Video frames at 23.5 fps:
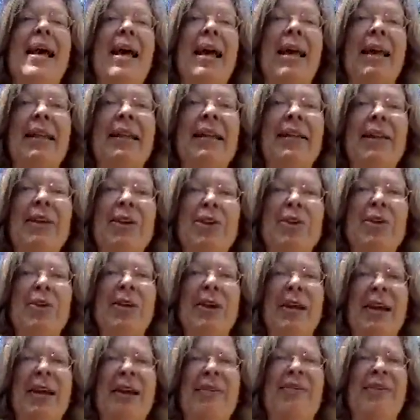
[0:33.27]
A little
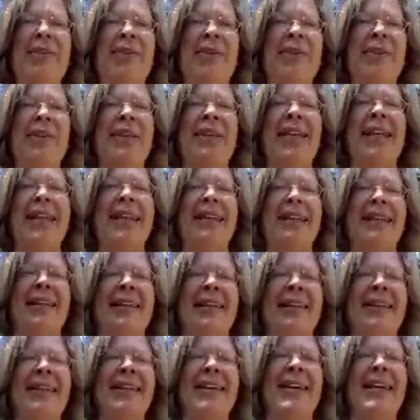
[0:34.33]
trick I've learned
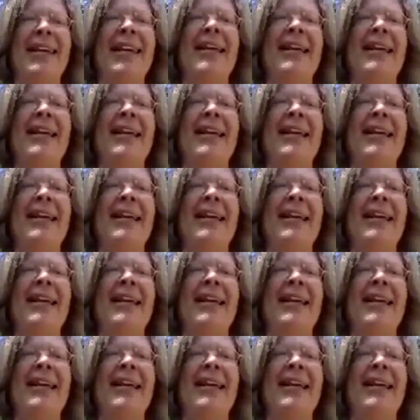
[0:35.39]
lately